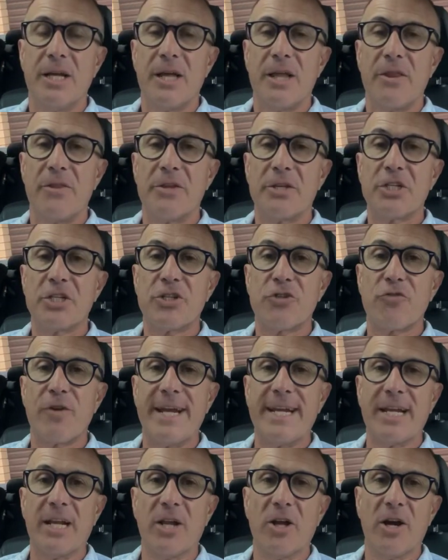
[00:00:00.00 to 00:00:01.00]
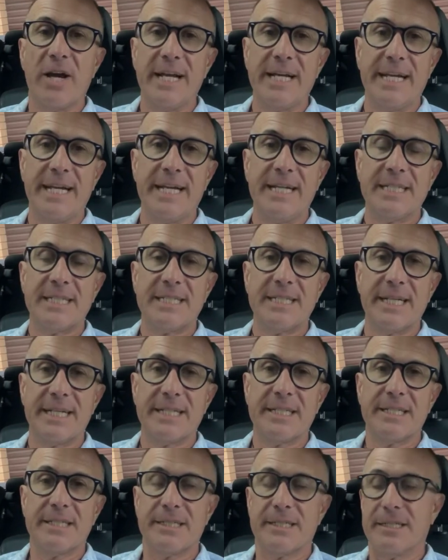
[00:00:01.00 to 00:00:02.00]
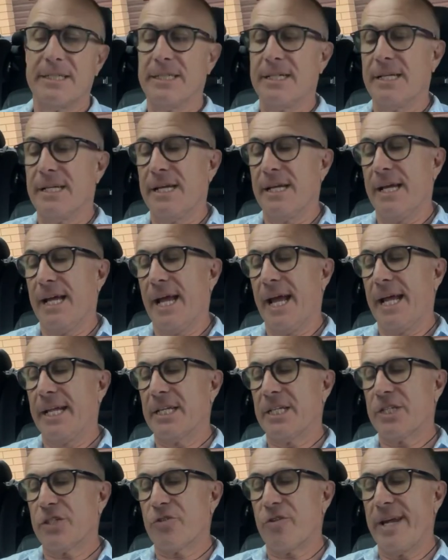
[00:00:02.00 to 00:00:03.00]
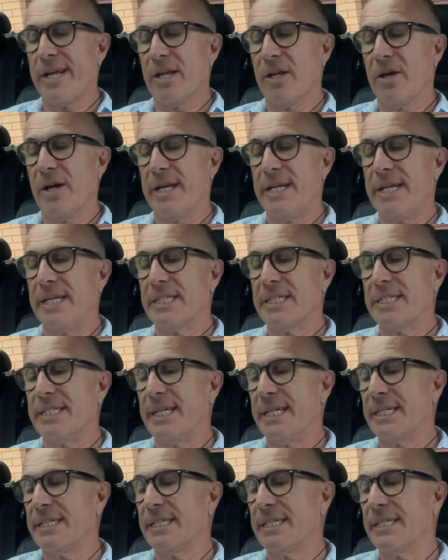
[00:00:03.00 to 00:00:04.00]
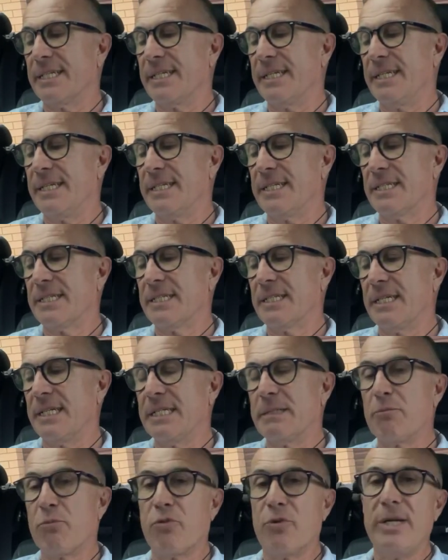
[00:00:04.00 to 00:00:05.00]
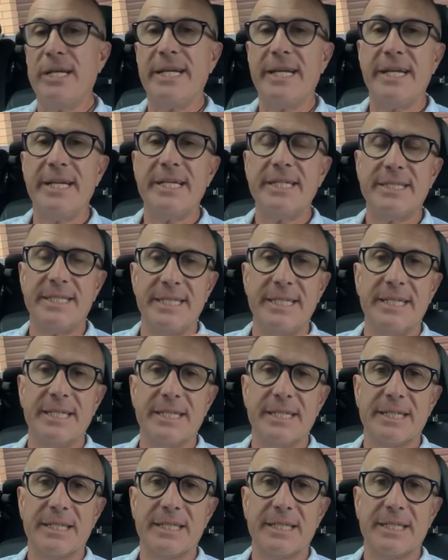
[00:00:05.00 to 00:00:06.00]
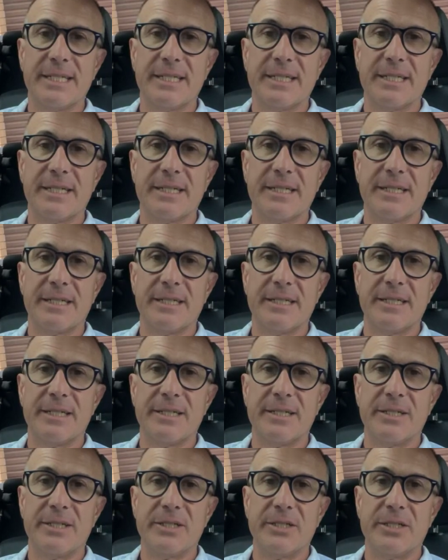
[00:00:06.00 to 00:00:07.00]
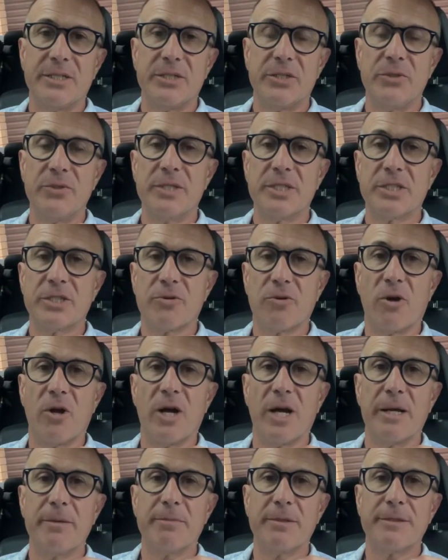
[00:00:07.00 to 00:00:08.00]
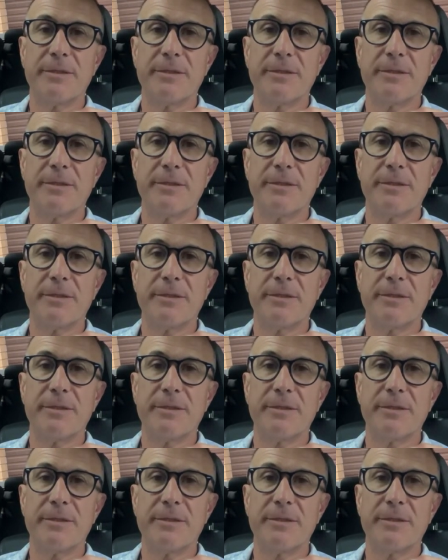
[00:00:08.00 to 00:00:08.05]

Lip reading: The straight line instinct. And the straight line instinct is pretty easy to describe.